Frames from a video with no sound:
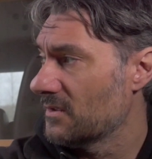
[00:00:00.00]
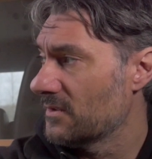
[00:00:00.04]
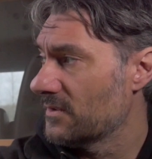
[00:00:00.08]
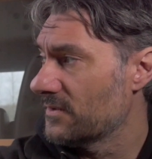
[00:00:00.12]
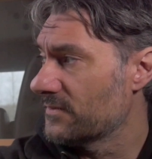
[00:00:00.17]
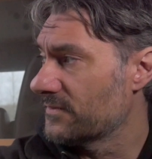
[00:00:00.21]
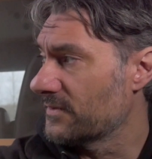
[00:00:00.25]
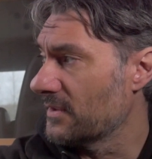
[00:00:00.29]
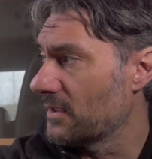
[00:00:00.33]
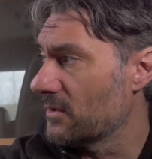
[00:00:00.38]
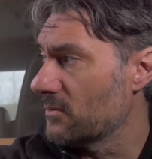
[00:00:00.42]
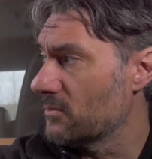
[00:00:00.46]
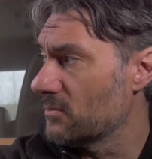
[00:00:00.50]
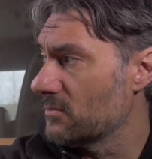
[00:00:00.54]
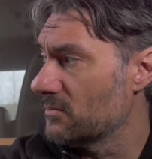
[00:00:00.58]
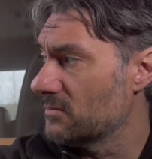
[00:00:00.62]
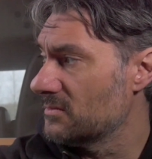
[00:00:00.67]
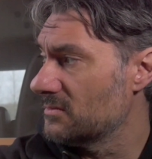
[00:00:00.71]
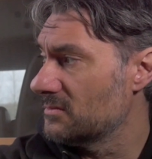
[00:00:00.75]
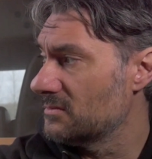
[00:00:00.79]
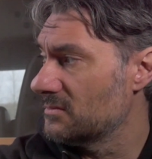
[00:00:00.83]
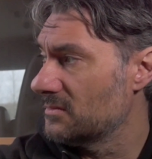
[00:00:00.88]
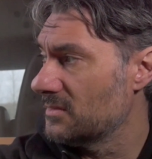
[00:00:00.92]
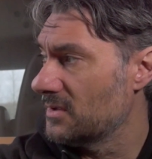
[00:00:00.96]
So
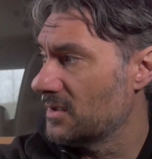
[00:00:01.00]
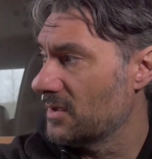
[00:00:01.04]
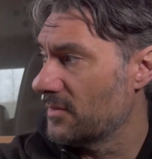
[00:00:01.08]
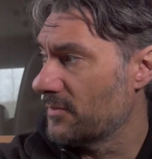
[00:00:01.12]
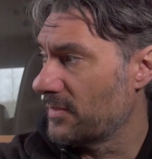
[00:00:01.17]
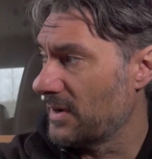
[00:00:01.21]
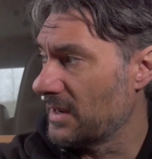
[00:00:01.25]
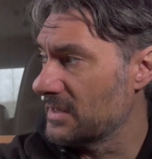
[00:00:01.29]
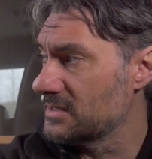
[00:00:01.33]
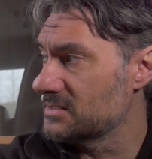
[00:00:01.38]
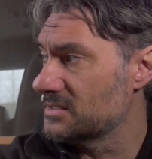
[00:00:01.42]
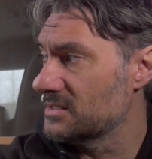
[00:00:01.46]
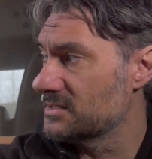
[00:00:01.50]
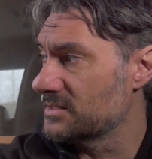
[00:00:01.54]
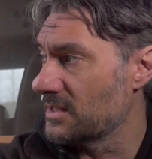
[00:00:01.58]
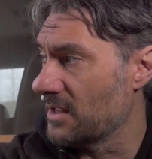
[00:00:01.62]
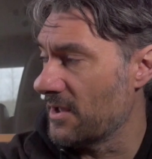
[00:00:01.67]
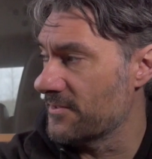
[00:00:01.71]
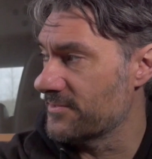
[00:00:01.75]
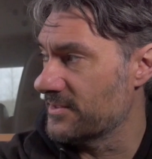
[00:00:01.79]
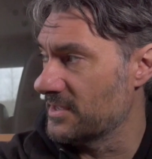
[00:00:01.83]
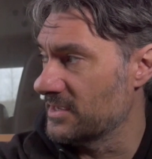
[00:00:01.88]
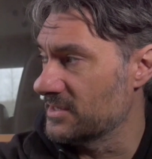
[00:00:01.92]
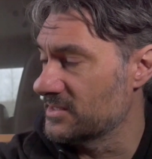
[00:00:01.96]
places
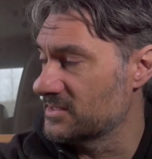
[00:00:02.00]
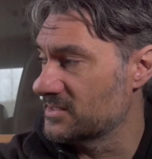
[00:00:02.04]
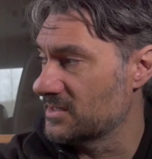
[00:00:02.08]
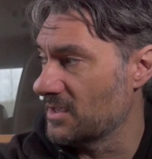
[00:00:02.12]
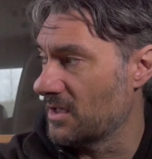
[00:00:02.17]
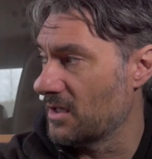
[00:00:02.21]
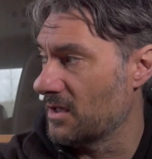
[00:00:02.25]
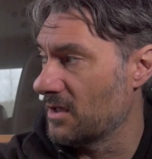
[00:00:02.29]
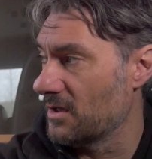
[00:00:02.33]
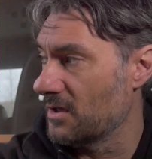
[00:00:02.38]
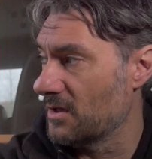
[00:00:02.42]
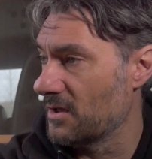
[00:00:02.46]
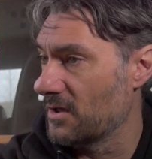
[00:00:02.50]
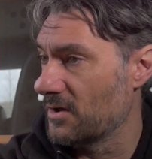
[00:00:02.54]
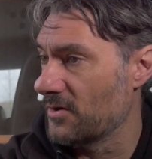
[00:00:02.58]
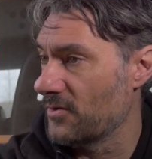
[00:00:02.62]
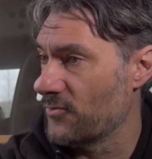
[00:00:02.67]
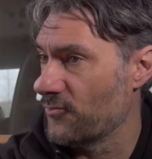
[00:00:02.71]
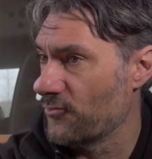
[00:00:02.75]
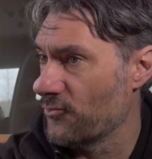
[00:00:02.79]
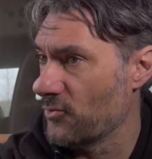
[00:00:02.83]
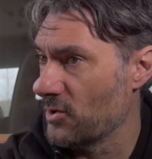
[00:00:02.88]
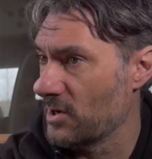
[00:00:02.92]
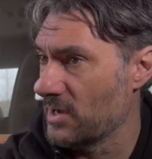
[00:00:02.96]
like this are
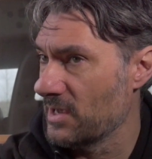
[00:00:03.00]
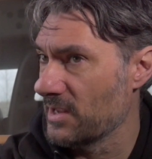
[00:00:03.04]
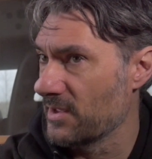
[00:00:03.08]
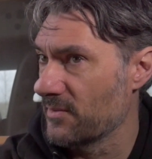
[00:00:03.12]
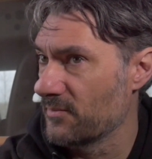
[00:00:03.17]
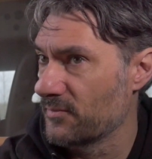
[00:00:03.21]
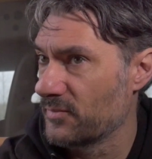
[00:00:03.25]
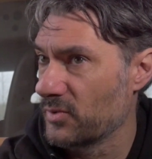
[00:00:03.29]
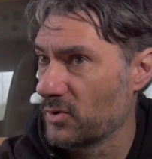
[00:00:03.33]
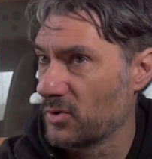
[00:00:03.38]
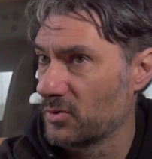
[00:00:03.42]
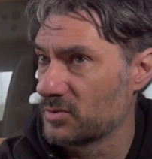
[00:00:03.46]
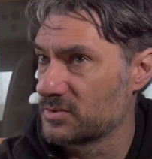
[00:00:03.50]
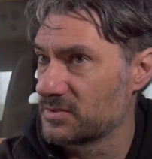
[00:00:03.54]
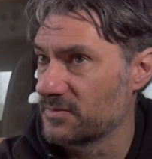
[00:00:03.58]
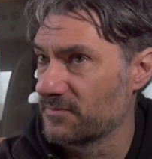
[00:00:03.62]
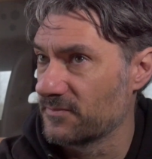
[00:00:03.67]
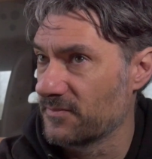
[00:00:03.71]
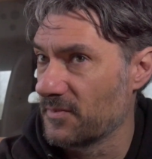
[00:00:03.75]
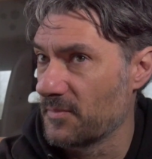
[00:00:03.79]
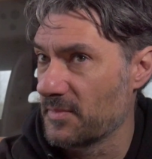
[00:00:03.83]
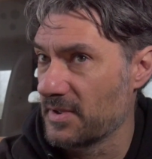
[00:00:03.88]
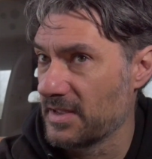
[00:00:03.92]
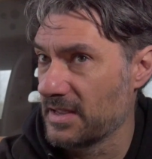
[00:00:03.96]
really important
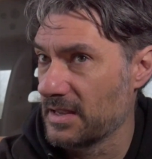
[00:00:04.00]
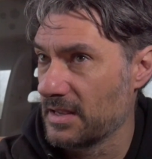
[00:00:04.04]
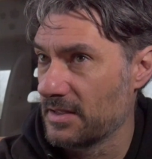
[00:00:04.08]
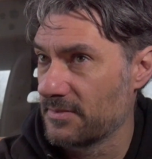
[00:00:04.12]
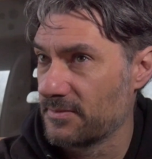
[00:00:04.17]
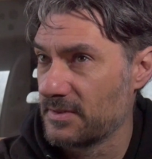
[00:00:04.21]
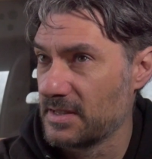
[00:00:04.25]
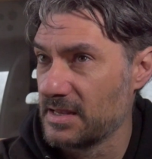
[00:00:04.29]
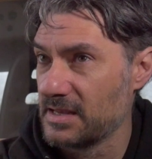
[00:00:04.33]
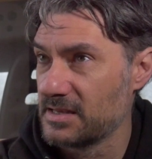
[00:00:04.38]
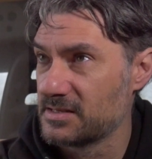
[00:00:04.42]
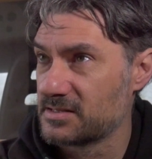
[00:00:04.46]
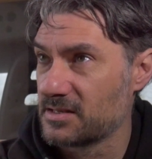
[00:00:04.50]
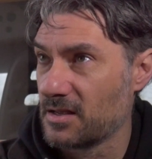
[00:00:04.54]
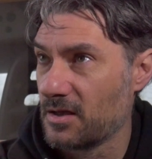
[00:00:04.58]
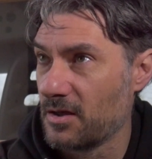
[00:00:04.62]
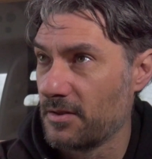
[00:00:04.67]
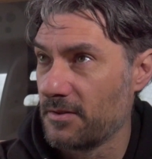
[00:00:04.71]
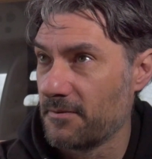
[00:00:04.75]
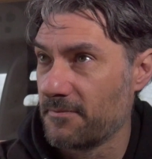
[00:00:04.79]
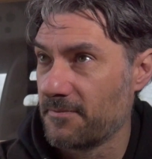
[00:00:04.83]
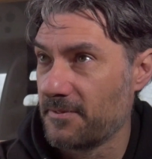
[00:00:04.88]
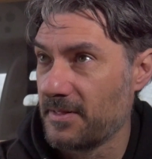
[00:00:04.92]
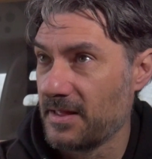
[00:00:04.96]
for me, and these are
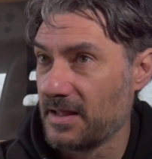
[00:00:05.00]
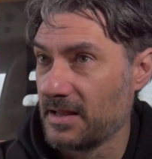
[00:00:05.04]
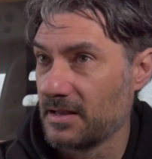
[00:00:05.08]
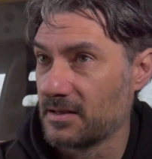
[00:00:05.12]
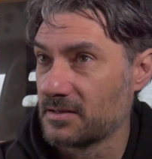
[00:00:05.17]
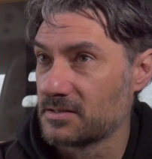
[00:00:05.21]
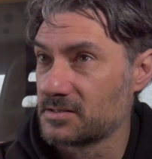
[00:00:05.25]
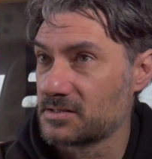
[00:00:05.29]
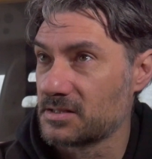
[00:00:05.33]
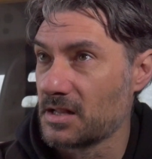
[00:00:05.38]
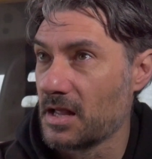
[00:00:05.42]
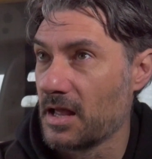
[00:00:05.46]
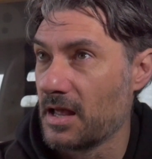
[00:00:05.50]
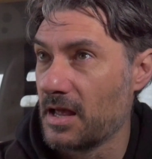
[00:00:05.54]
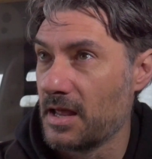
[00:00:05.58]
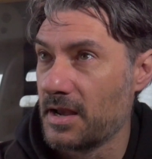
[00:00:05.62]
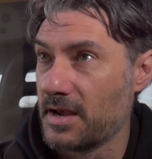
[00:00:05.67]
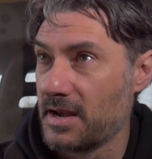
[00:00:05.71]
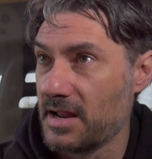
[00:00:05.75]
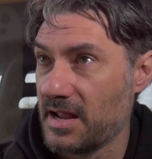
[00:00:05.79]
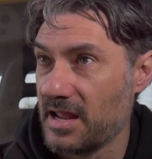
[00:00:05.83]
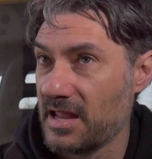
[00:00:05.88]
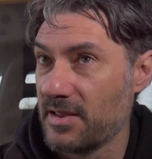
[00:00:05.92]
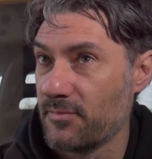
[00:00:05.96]
the things that
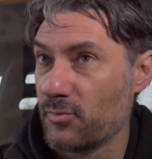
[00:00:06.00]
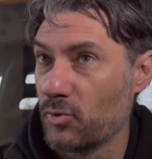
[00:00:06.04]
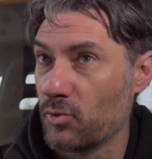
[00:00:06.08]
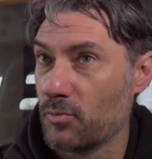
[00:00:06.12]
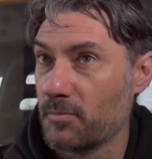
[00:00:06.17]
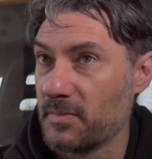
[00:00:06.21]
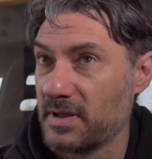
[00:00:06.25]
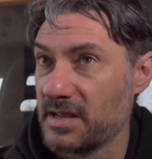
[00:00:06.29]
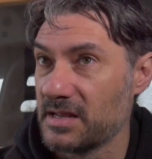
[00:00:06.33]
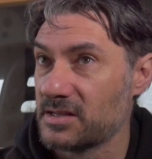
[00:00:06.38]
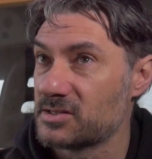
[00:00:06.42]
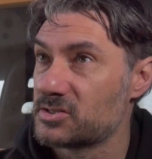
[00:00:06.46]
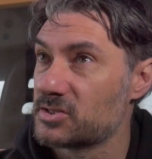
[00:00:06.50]
enable me